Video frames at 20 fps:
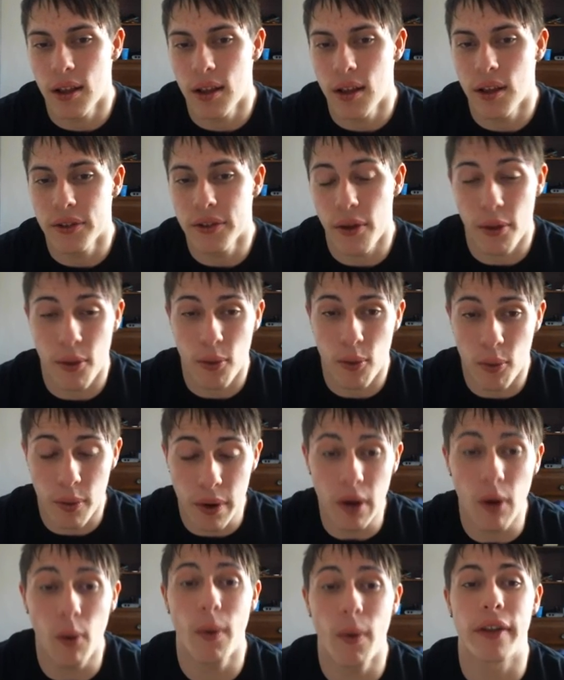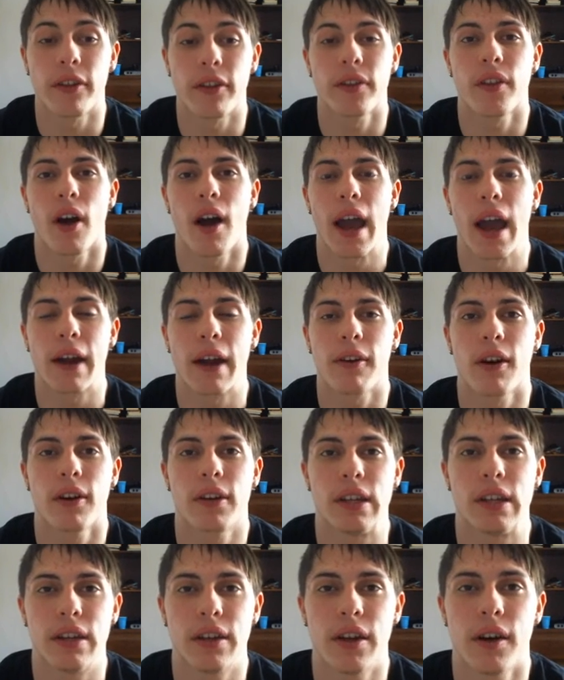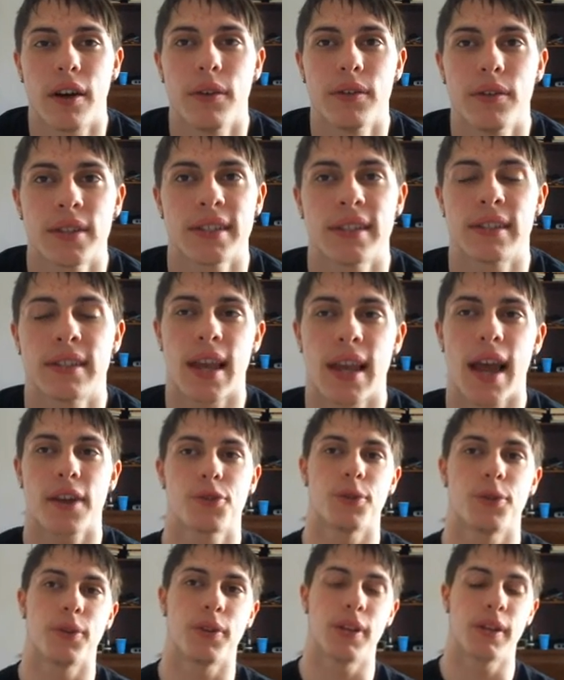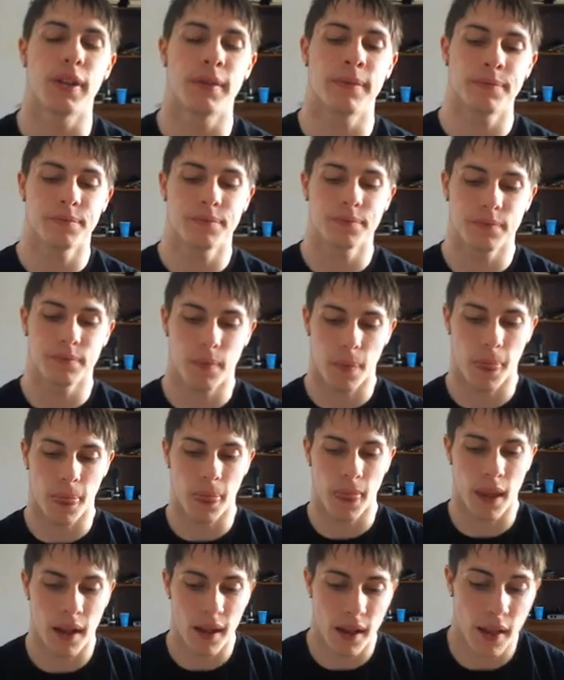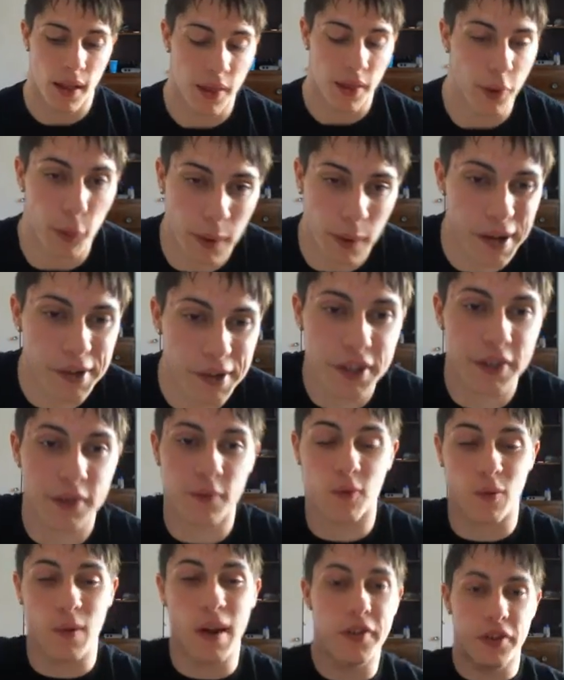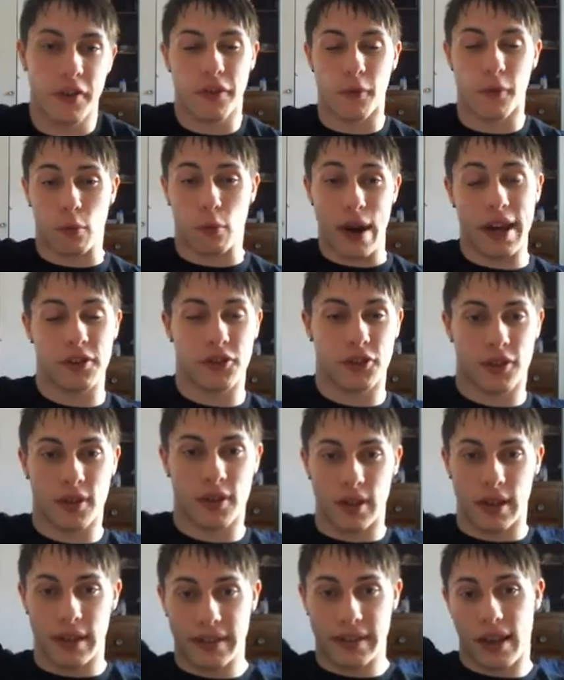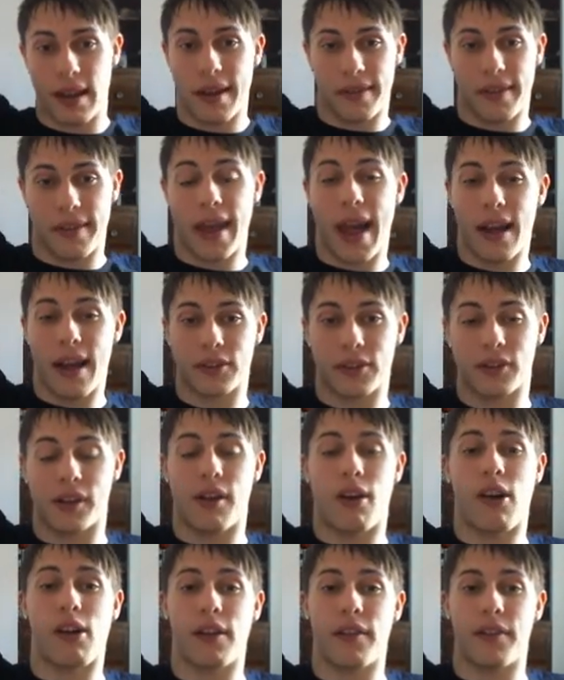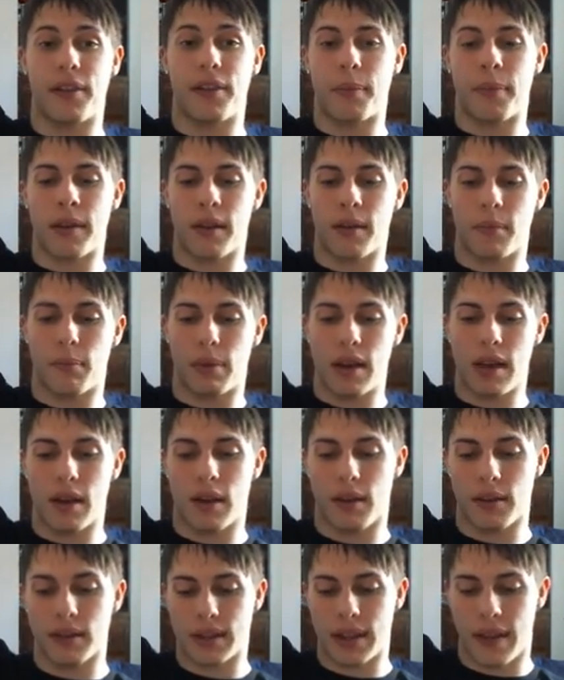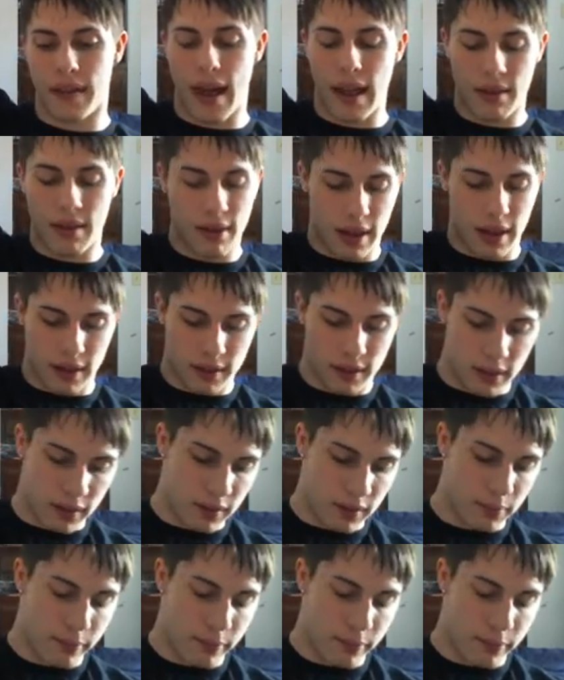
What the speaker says: So the real way that the hierarchy goes is actually the richest rich of the rich. They actually are at the peak, I'll say that, like the